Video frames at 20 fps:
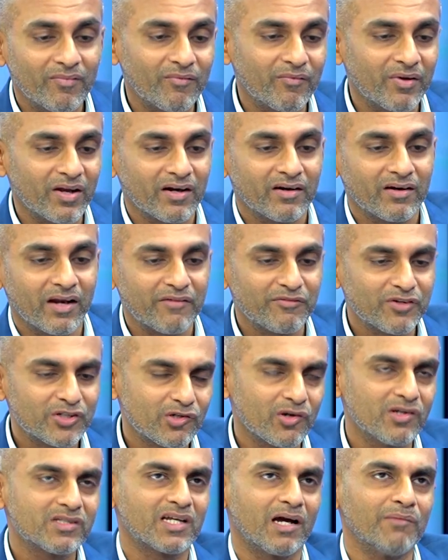Where life
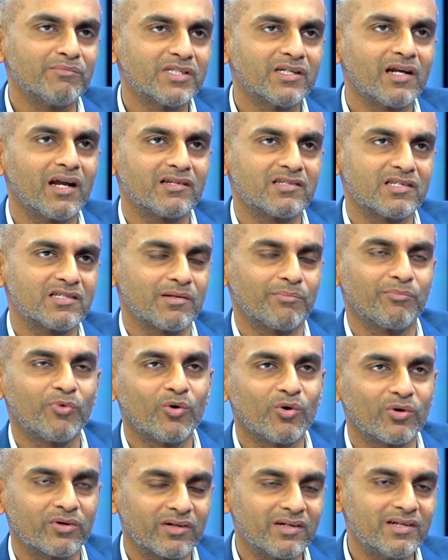insurance comes in as a
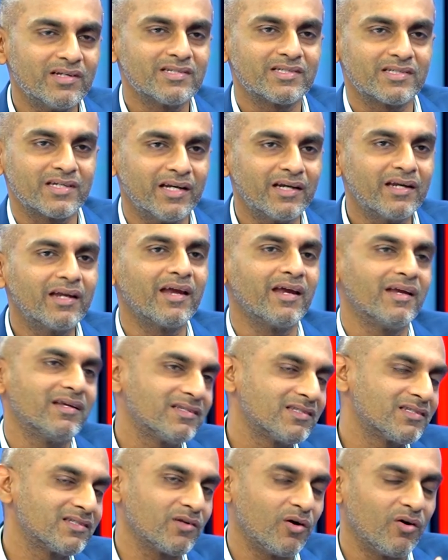support is in
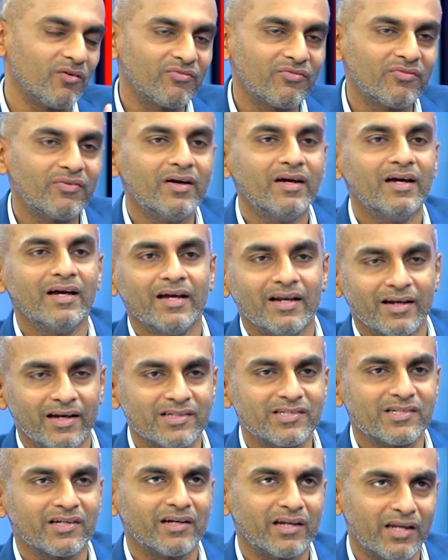case of,
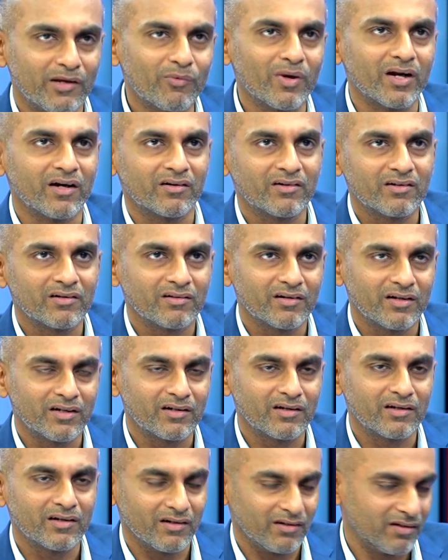let's say, an event,
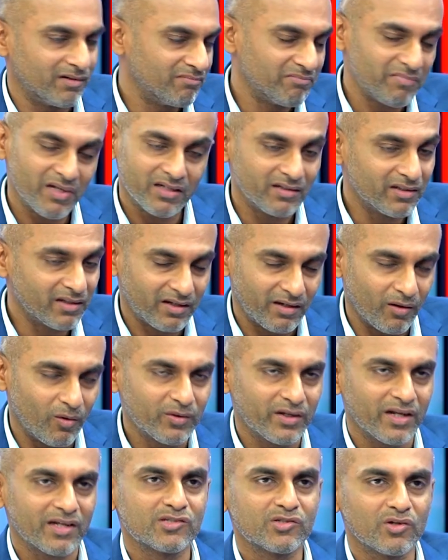in the
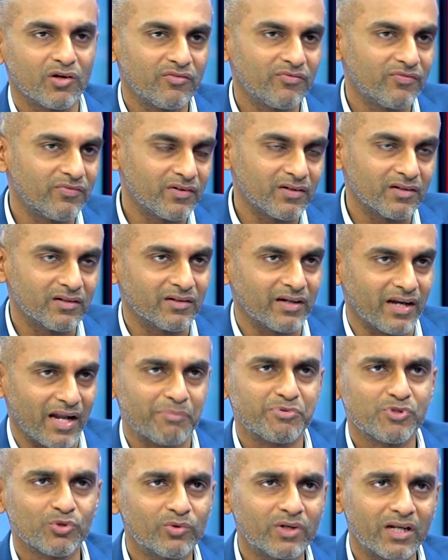context of an
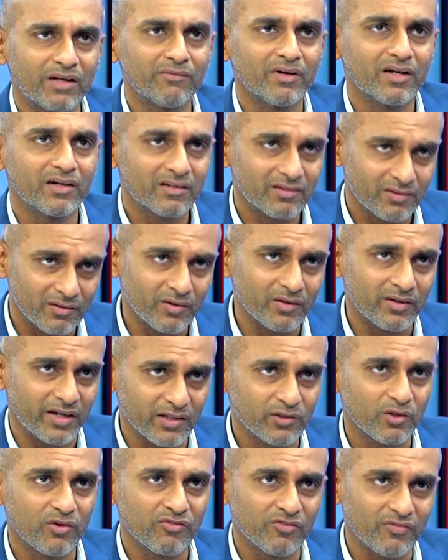absolute event, a
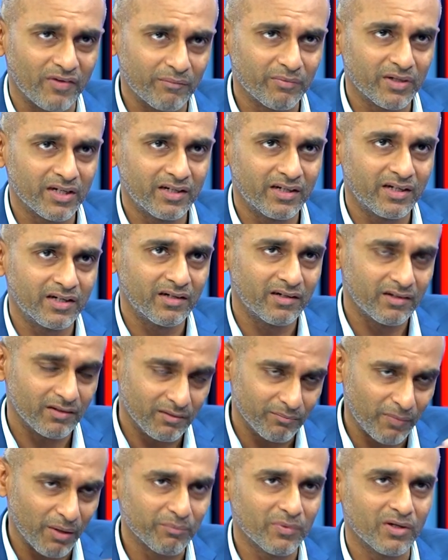death of a family
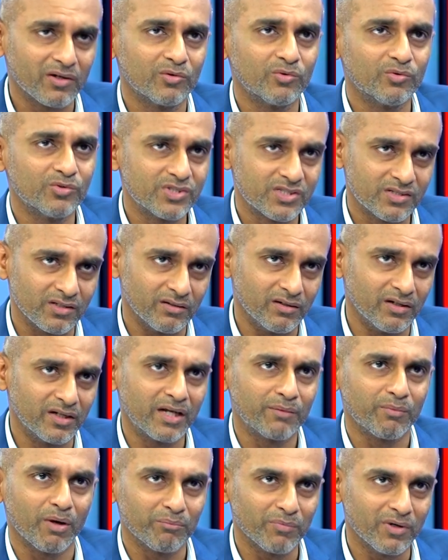member who's an
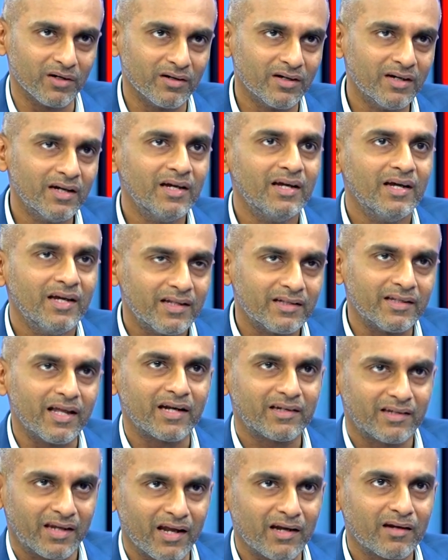earning member,
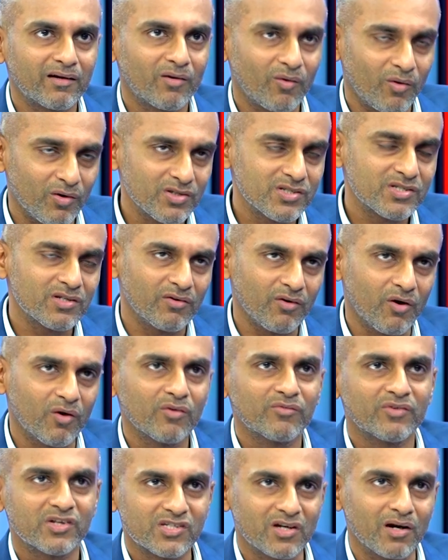that can cause a lot
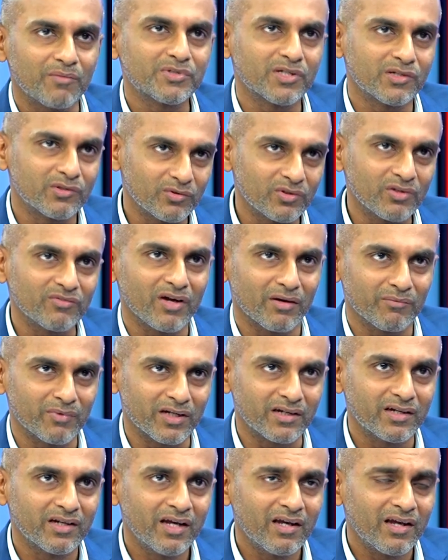of disruption to the
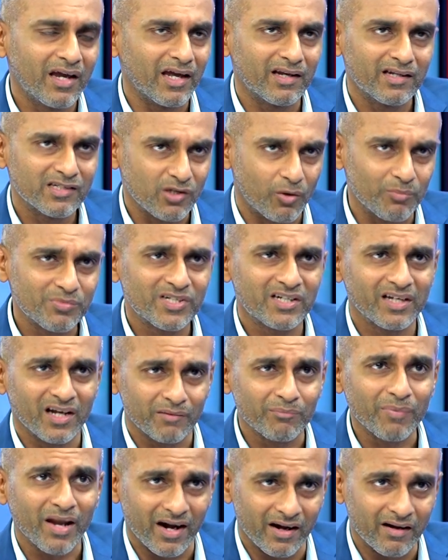family. And it's obviously
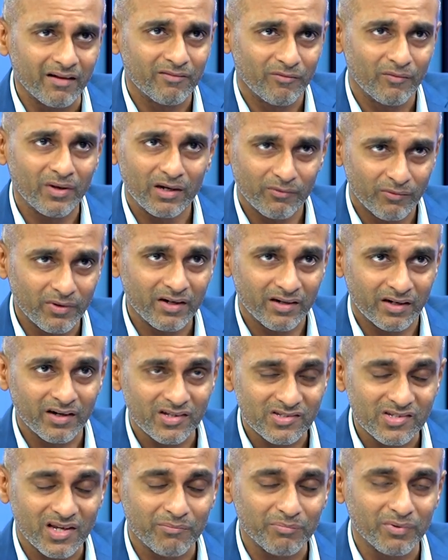unplanned whenever it
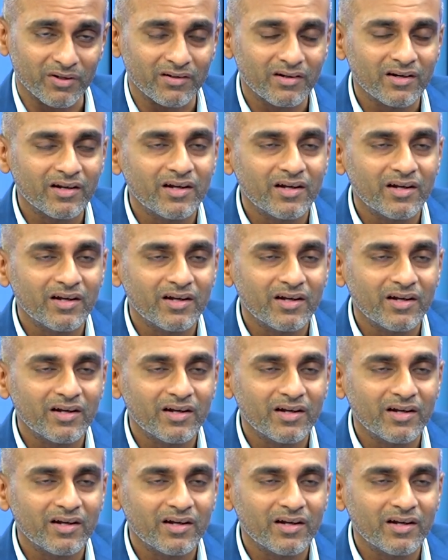does happen.